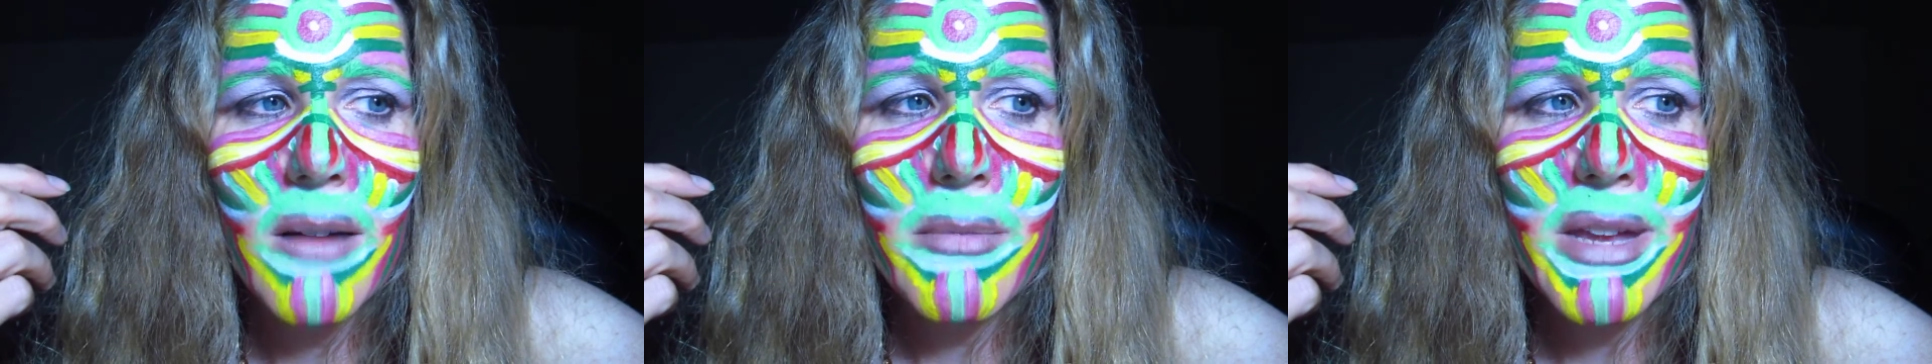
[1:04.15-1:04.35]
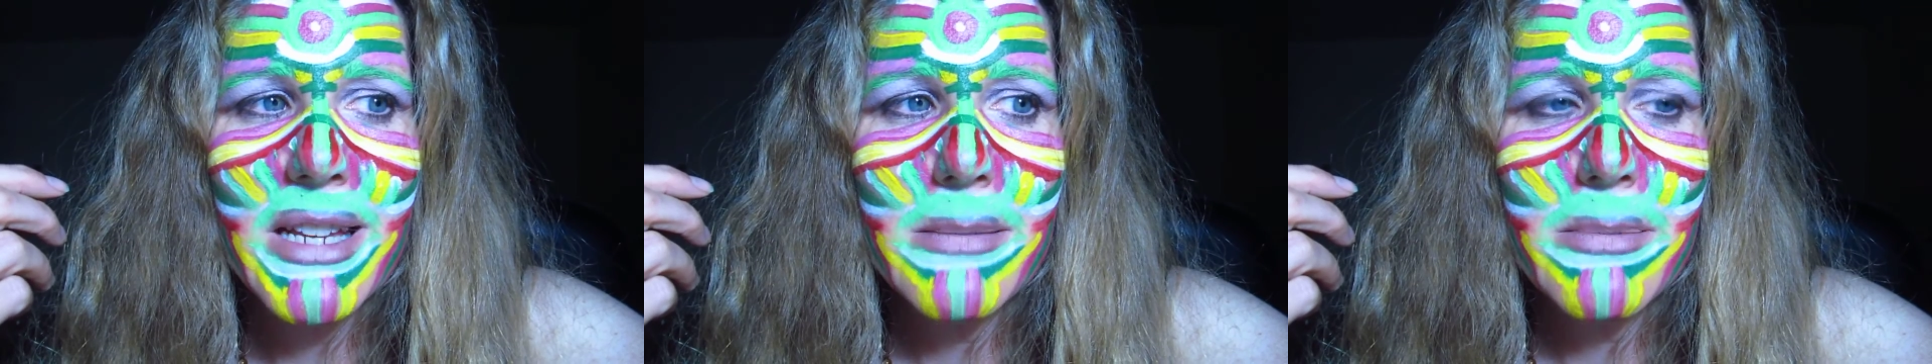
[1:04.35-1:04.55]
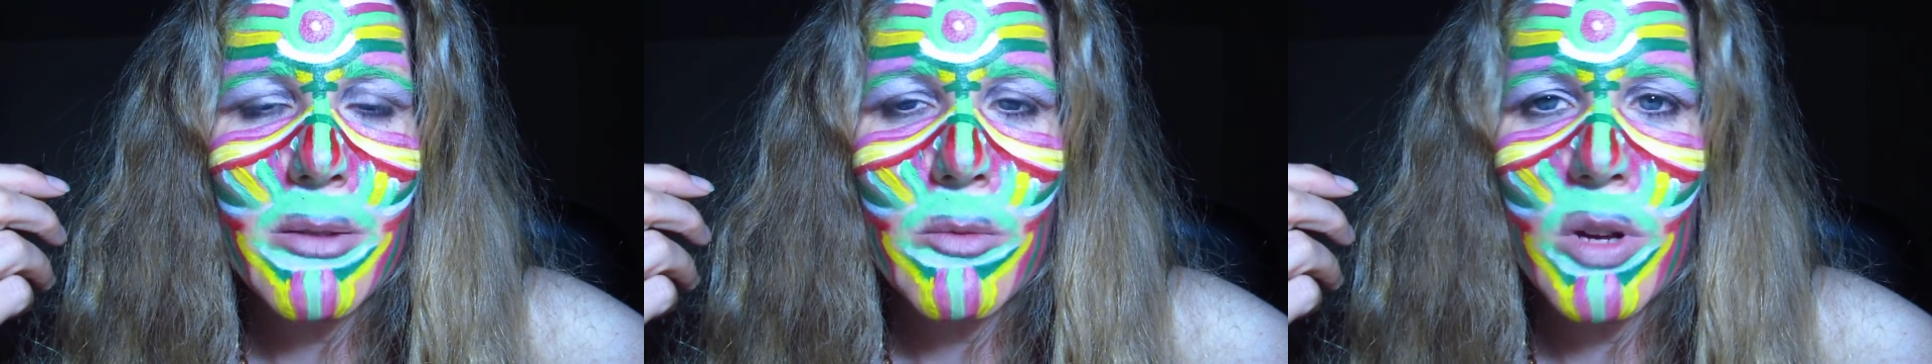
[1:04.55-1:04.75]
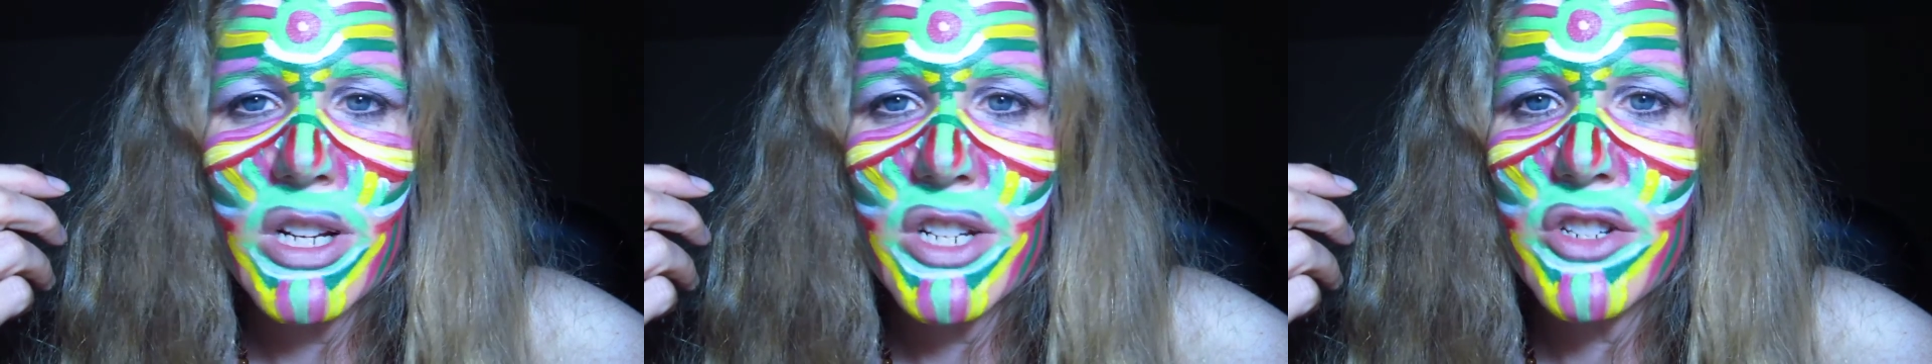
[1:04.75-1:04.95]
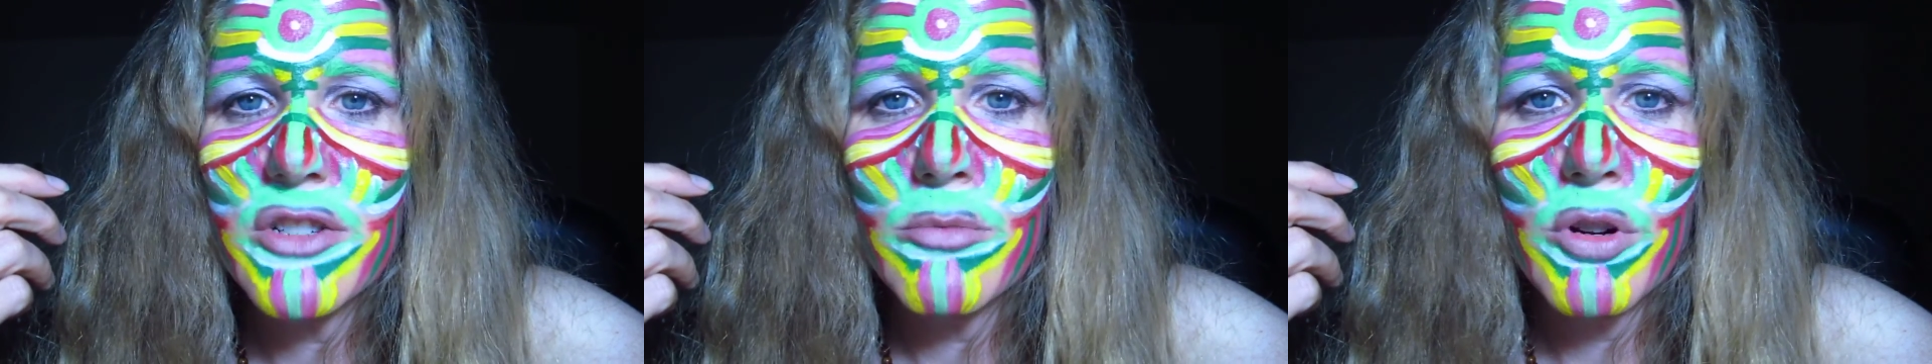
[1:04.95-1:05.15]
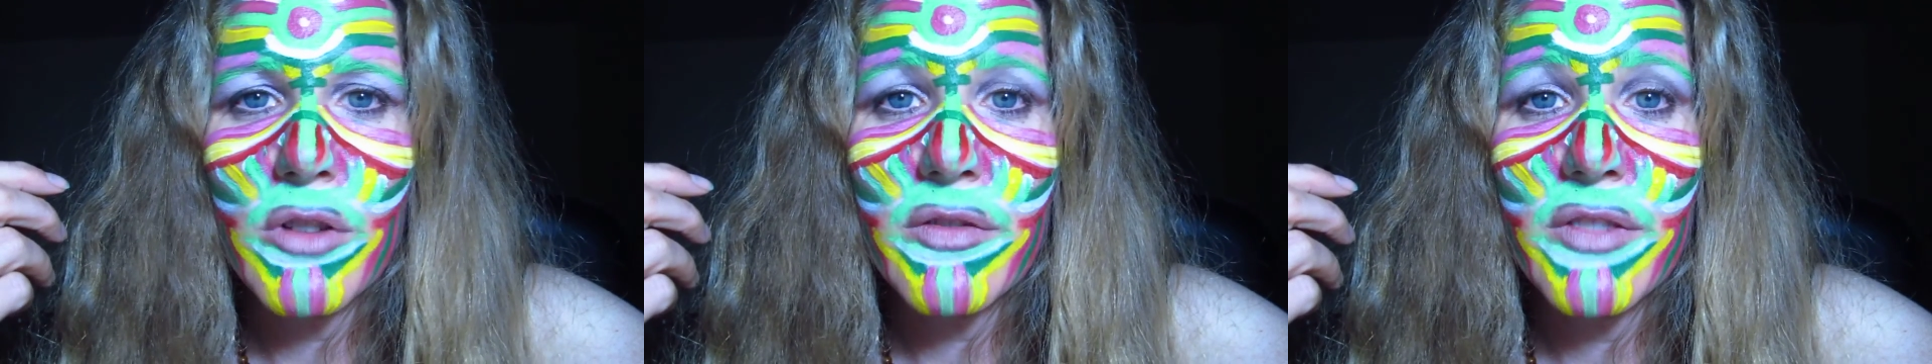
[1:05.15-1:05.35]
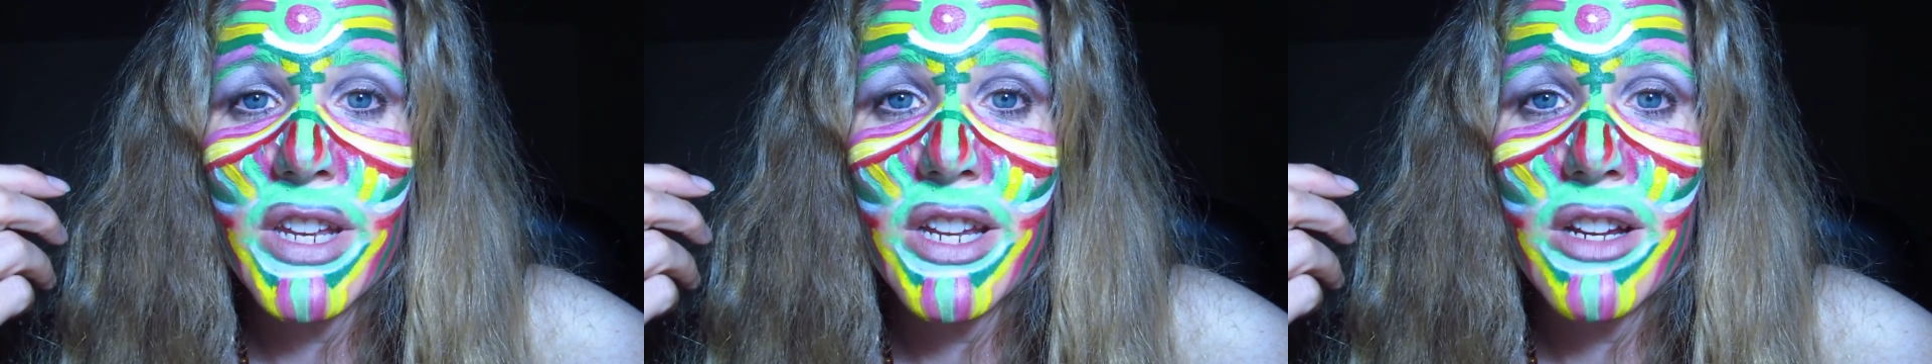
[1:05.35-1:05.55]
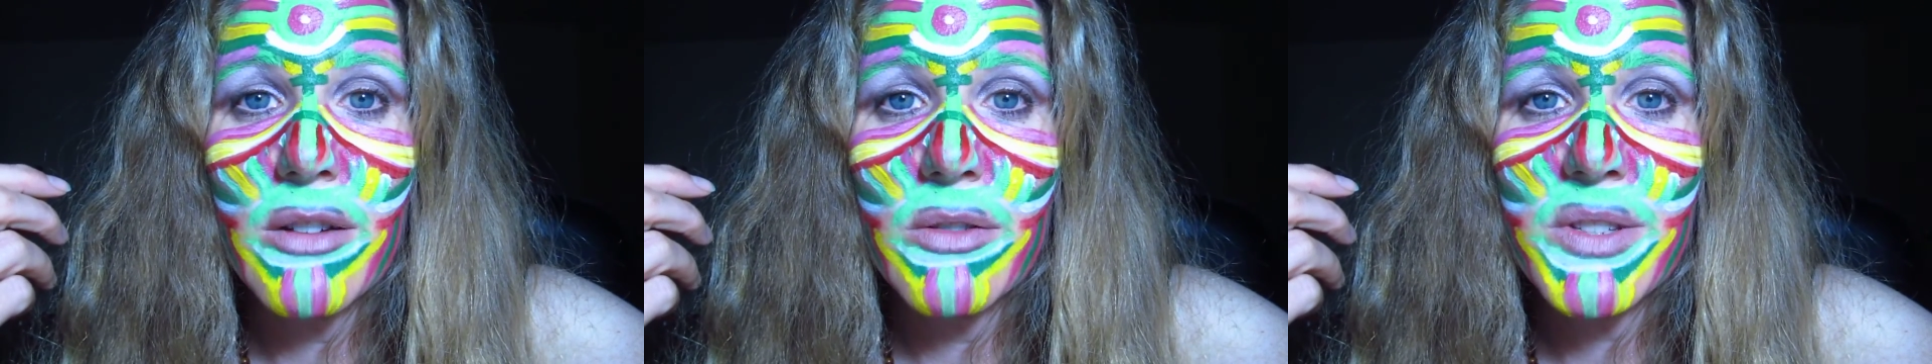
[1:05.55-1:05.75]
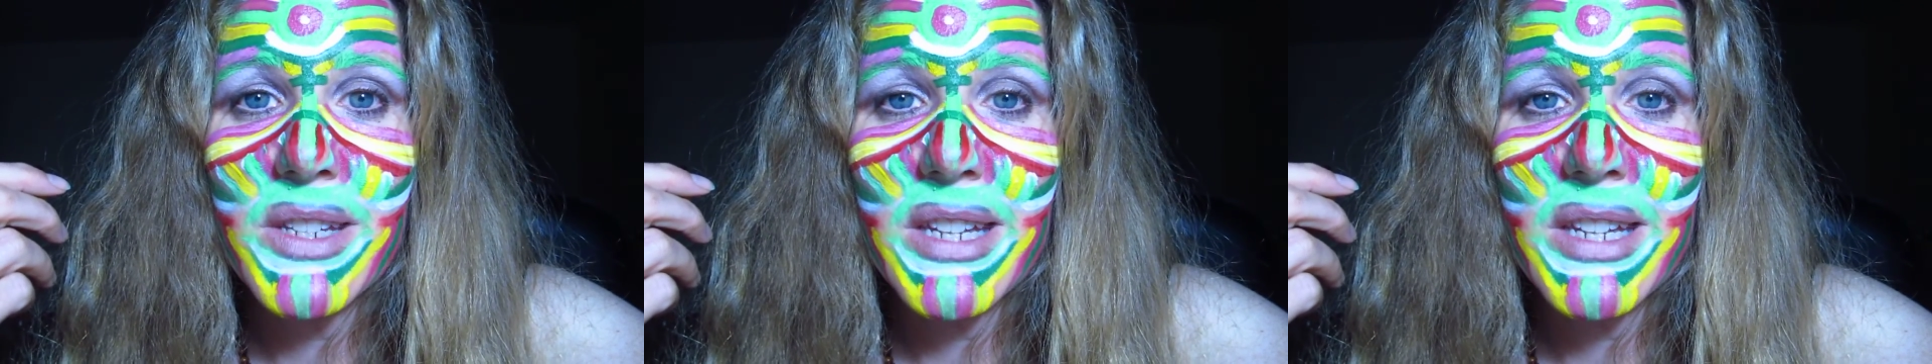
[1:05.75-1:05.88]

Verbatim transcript: it makes me want to do more videos